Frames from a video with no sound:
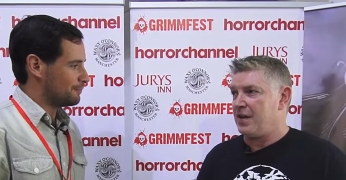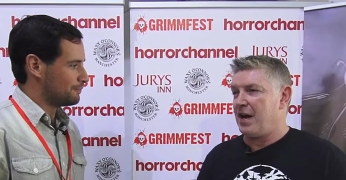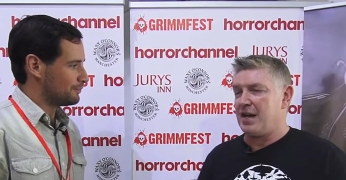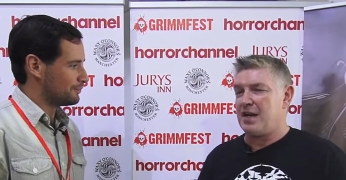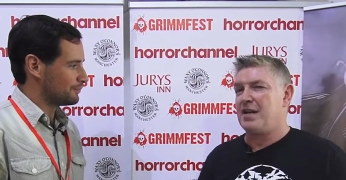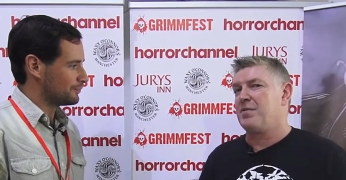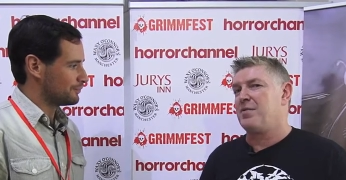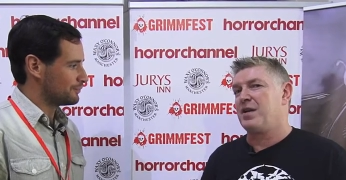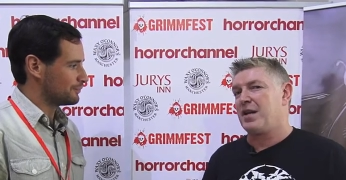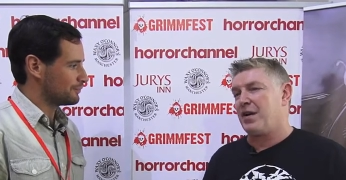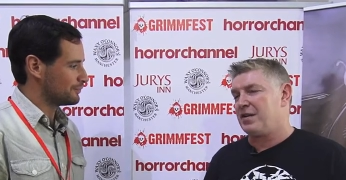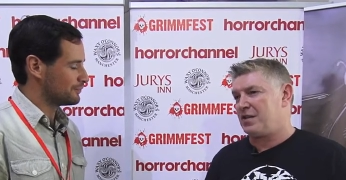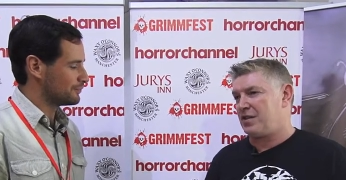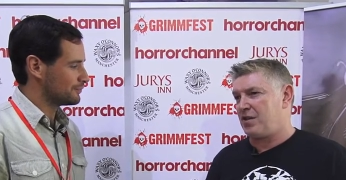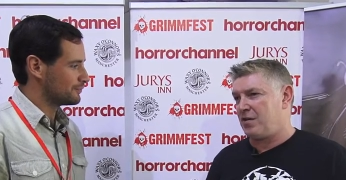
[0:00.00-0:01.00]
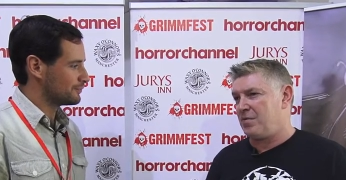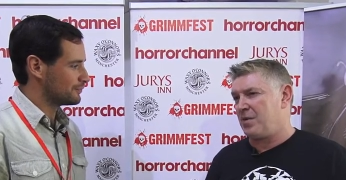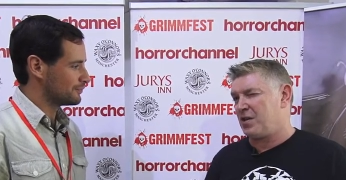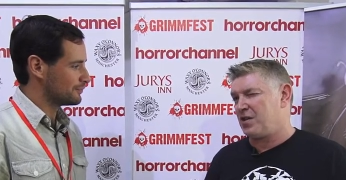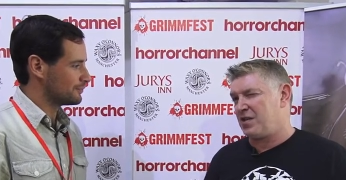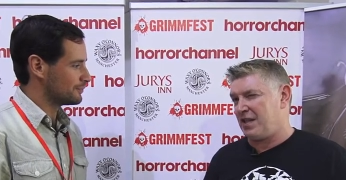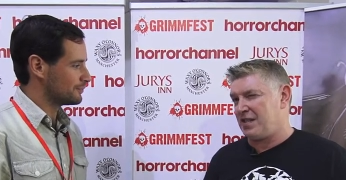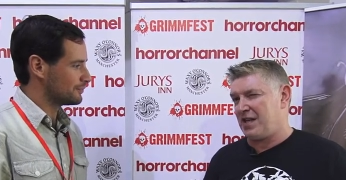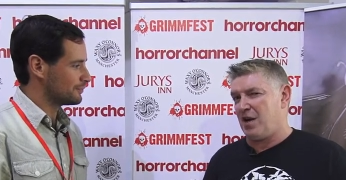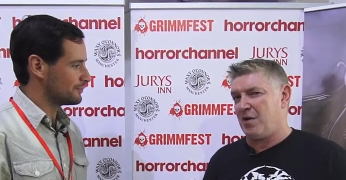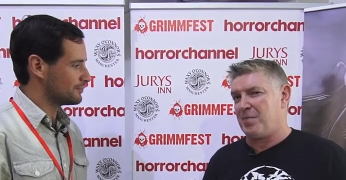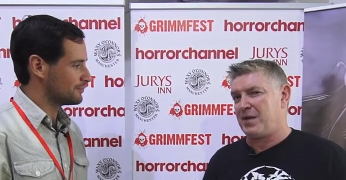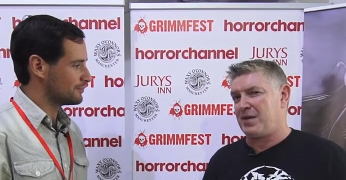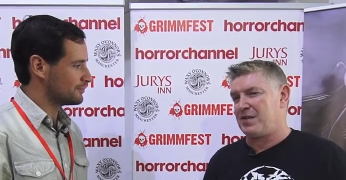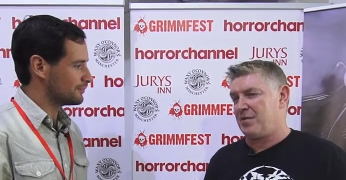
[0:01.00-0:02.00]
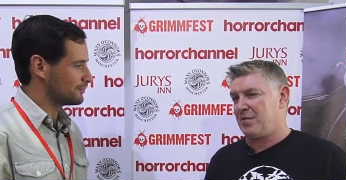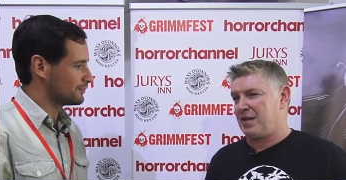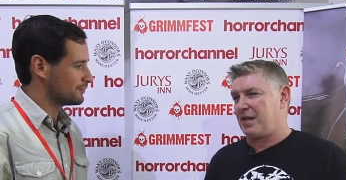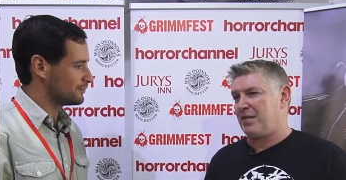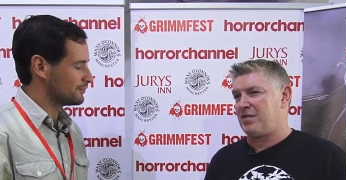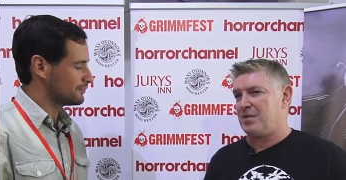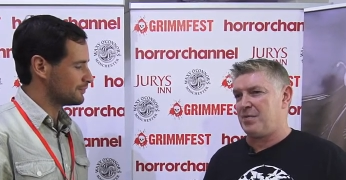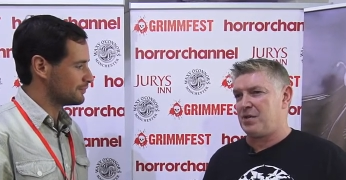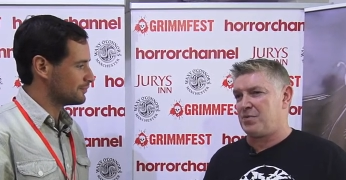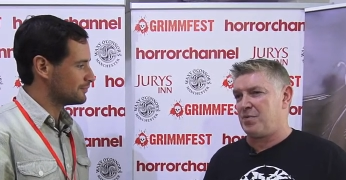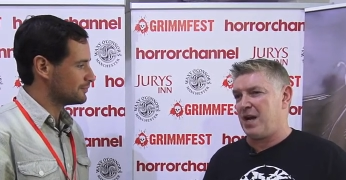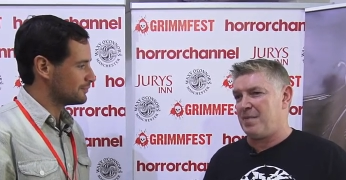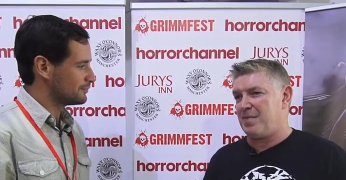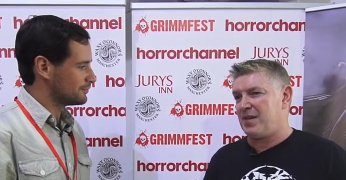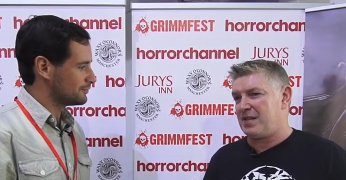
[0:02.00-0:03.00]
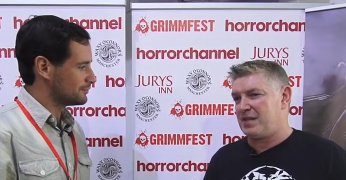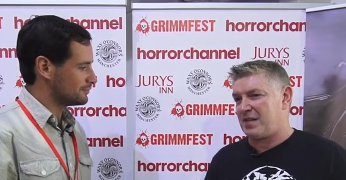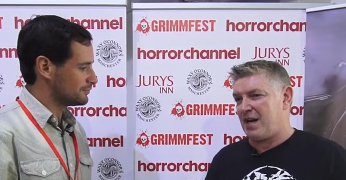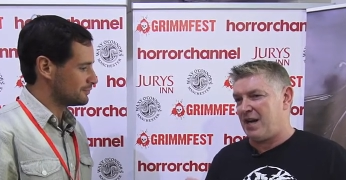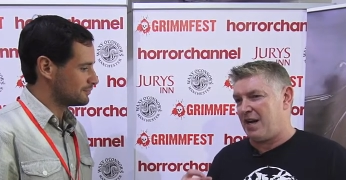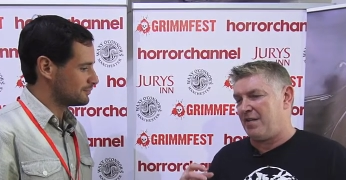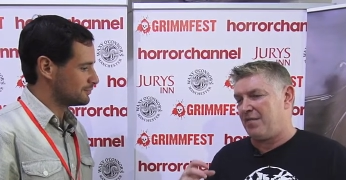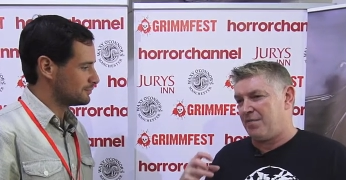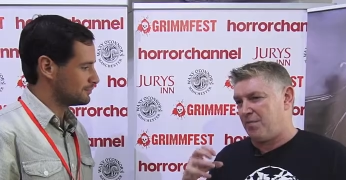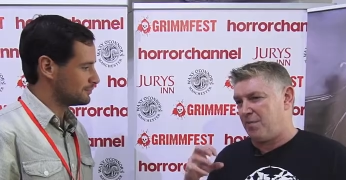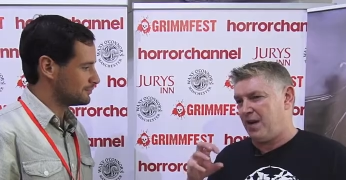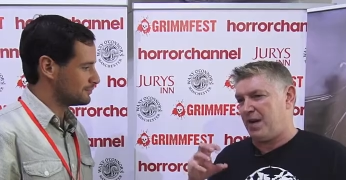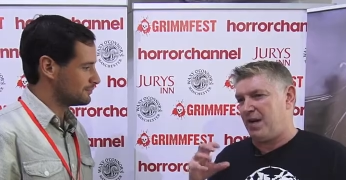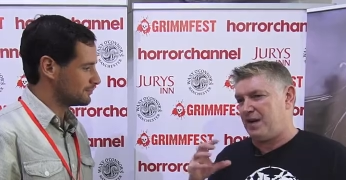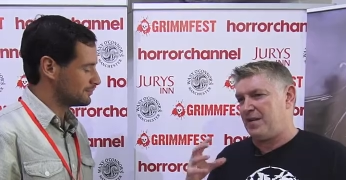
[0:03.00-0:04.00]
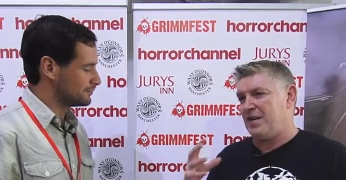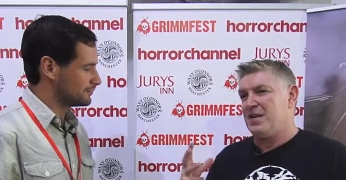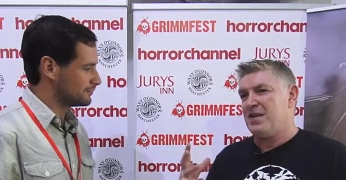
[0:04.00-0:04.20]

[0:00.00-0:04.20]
Speaker 1: I, I, don't want to go into too much detail because I don't want to give too much away, but there's kind of weird